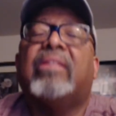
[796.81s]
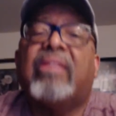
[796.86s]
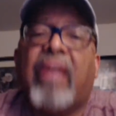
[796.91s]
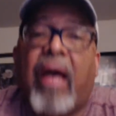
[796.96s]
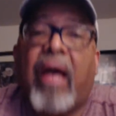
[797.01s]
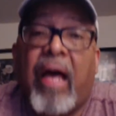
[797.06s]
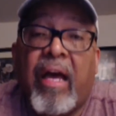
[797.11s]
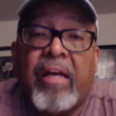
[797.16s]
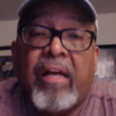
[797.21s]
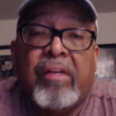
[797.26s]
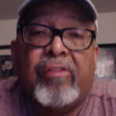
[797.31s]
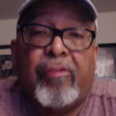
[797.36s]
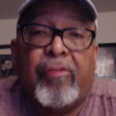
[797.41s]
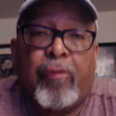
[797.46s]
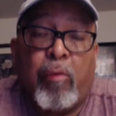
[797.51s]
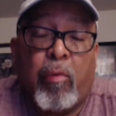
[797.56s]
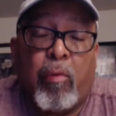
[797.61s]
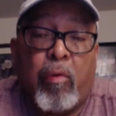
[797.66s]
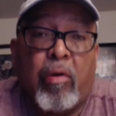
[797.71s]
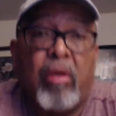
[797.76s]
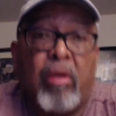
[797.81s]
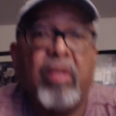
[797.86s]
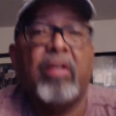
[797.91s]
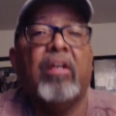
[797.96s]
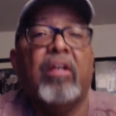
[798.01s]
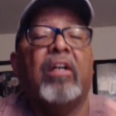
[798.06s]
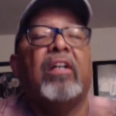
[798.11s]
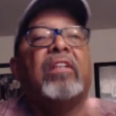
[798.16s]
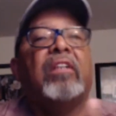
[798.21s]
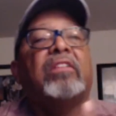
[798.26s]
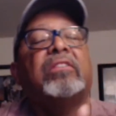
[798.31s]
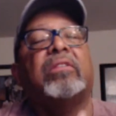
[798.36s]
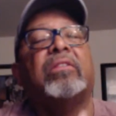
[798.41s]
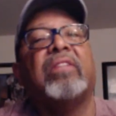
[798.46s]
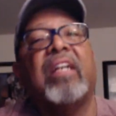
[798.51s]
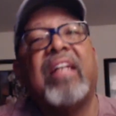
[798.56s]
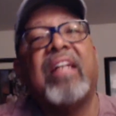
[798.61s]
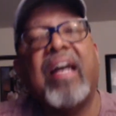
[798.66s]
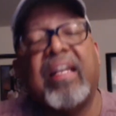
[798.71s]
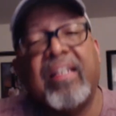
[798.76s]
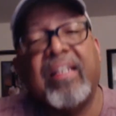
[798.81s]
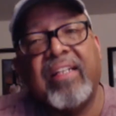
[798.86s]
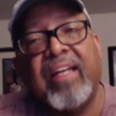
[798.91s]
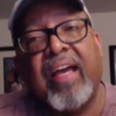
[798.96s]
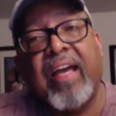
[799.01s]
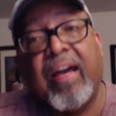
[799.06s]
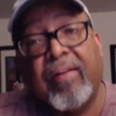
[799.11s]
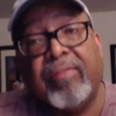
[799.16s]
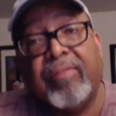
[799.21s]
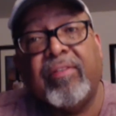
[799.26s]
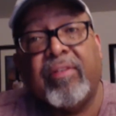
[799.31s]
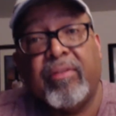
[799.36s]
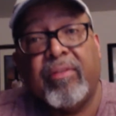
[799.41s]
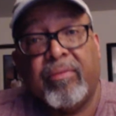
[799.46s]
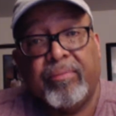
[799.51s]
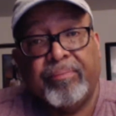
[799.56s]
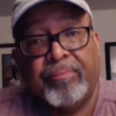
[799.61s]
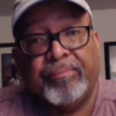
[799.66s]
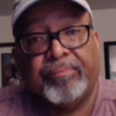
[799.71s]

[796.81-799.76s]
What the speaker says: died for so that I didn't have to.